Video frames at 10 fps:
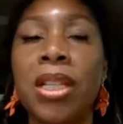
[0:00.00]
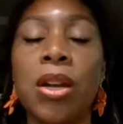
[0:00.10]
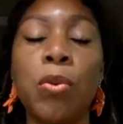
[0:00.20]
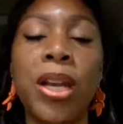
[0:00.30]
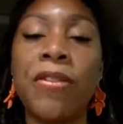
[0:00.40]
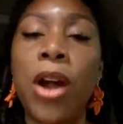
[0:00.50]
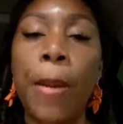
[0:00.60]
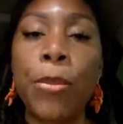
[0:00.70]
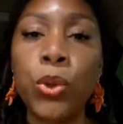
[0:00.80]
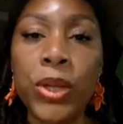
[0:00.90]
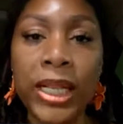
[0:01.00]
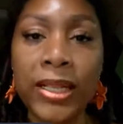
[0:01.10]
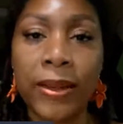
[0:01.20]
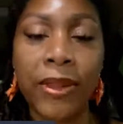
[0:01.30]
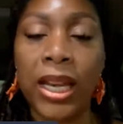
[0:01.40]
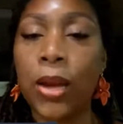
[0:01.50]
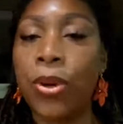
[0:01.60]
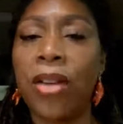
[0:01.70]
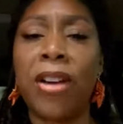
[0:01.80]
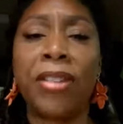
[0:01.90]
whatever our mood is of the day,
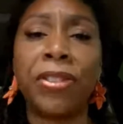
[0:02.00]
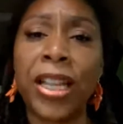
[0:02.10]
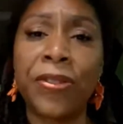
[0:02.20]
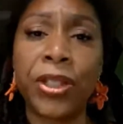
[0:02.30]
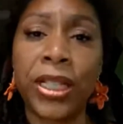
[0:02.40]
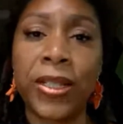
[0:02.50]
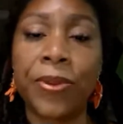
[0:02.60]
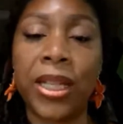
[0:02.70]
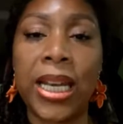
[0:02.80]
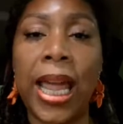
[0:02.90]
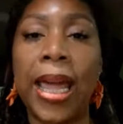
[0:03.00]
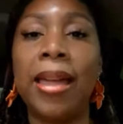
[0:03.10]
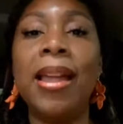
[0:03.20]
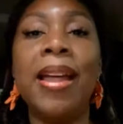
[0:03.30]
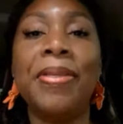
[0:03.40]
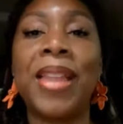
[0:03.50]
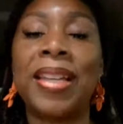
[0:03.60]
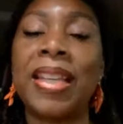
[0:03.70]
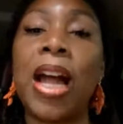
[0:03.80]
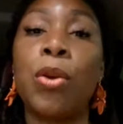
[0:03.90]
whatever our flavor is for the day,
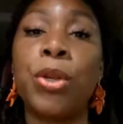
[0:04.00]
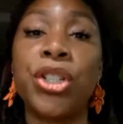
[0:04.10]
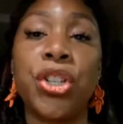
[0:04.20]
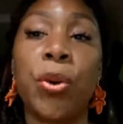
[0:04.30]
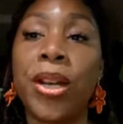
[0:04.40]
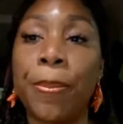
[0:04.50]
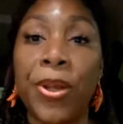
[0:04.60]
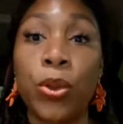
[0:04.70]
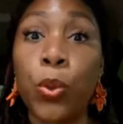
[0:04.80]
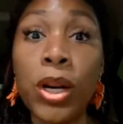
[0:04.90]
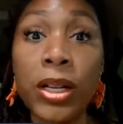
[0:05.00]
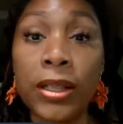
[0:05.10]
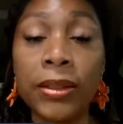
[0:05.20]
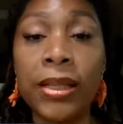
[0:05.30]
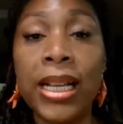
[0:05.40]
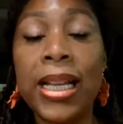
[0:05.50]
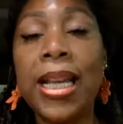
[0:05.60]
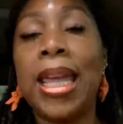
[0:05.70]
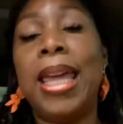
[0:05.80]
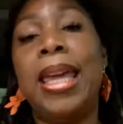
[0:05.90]
that's how we're showing up in the world.
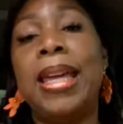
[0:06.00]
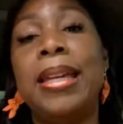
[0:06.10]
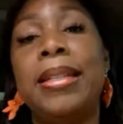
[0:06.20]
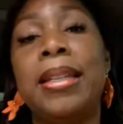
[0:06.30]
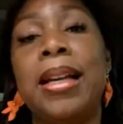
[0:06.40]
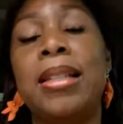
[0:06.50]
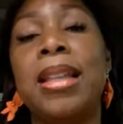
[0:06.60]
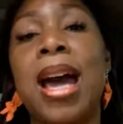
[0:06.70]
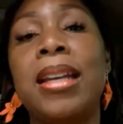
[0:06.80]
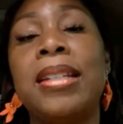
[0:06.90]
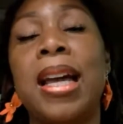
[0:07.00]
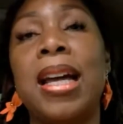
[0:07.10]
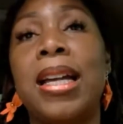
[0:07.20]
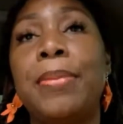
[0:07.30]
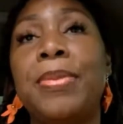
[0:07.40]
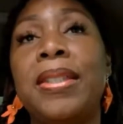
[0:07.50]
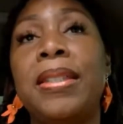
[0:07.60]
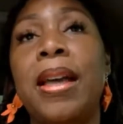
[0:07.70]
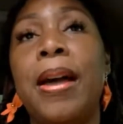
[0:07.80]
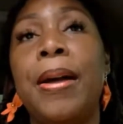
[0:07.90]
And a lot of
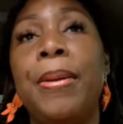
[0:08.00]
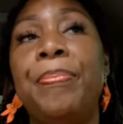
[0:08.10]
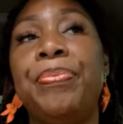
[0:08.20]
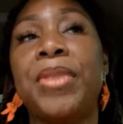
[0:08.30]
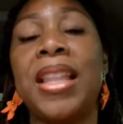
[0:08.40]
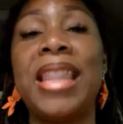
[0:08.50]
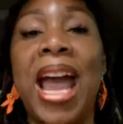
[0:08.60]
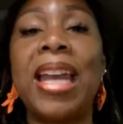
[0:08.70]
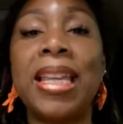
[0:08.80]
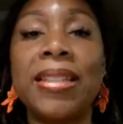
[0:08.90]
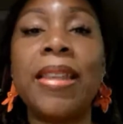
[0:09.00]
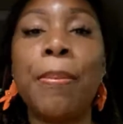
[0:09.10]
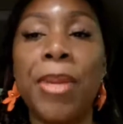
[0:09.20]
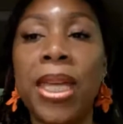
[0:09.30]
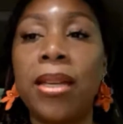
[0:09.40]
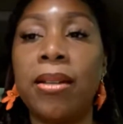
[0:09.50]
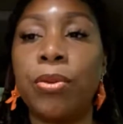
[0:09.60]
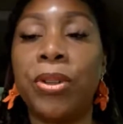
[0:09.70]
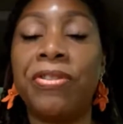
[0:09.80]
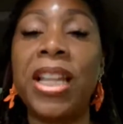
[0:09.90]
times that ends up being
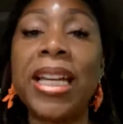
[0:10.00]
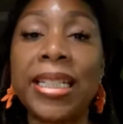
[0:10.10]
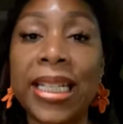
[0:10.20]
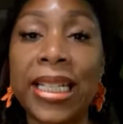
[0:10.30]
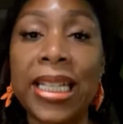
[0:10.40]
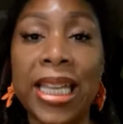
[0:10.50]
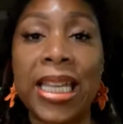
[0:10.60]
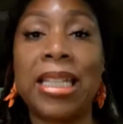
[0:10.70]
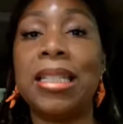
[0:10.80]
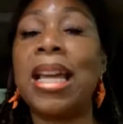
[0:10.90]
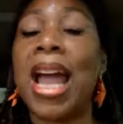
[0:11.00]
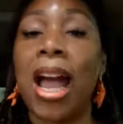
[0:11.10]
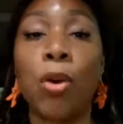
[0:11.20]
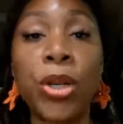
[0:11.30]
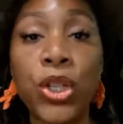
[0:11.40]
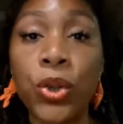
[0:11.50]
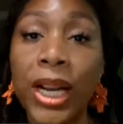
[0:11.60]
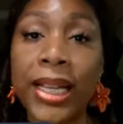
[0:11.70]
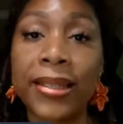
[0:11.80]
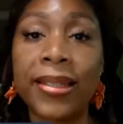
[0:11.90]
reflected in how we
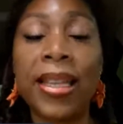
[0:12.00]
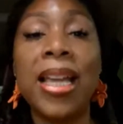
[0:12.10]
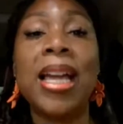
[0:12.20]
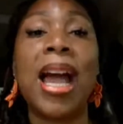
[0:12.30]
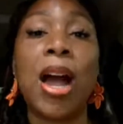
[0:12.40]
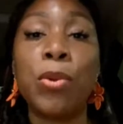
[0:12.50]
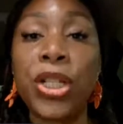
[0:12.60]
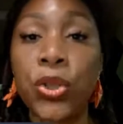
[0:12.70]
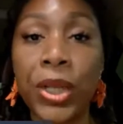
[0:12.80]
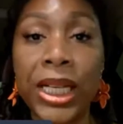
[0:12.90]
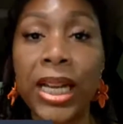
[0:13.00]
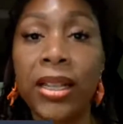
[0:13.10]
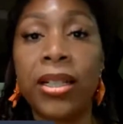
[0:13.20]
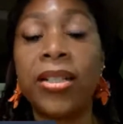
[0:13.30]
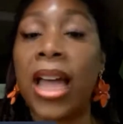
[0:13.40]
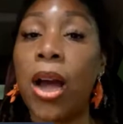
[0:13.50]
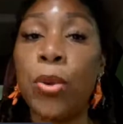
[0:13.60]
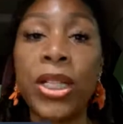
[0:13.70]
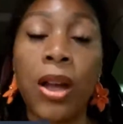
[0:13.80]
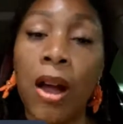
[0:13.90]
dress, how we treat others, how
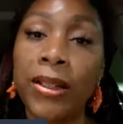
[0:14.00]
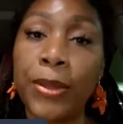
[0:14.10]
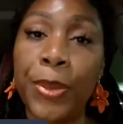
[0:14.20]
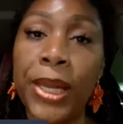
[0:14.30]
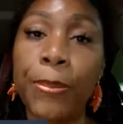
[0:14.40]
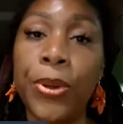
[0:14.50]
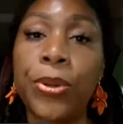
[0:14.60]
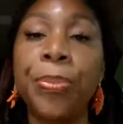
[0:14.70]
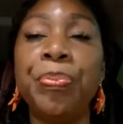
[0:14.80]
we talk to people,